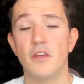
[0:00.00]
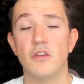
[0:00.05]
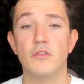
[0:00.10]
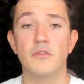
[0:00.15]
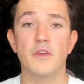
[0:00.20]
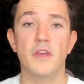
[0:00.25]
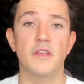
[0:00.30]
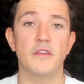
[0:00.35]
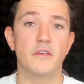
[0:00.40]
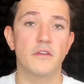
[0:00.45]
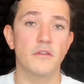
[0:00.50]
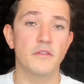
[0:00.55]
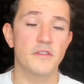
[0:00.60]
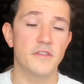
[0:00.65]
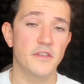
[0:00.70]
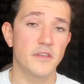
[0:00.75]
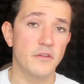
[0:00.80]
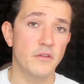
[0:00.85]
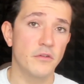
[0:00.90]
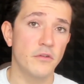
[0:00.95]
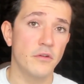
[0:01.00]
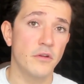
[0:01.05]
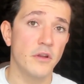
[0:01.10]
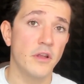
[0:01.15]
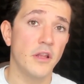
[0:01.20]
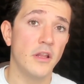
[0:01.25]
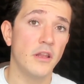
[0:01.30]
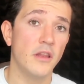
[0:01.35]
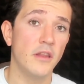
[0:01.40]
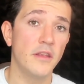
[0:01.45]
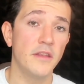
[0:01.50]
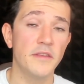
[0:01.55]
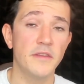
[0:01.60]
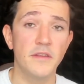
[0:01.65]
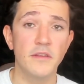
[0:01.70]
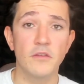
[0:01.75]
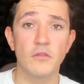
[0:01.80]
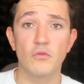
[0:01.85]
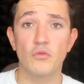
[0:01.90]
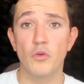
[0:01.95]
you can consider
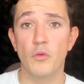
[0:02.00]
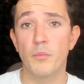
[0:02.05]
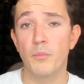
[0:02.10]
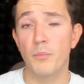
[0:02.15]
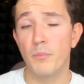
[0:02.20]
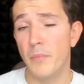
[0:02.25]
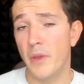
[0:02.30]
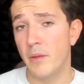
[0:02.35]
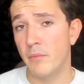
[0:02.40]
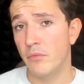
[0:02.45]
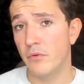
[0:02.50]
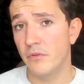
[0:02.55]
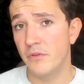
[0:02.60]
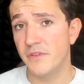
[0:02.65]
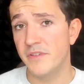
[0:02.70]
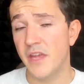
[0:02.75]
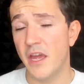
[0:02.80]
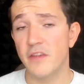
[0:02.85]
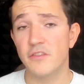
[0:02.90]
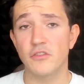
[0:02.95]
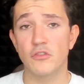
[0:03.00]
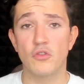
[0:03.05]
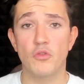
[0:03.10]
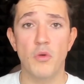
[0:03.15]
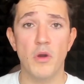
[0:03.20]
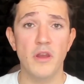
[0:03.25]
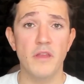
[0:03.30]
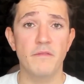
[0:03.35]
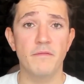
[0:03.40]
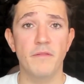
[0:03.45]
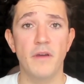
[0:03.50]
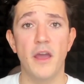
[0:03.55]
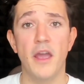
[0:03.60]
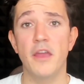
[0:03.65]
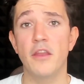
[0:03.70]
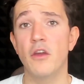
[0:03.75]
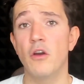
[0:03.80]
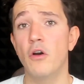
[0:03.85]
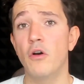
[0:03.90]
LinkedIn group members as a qualified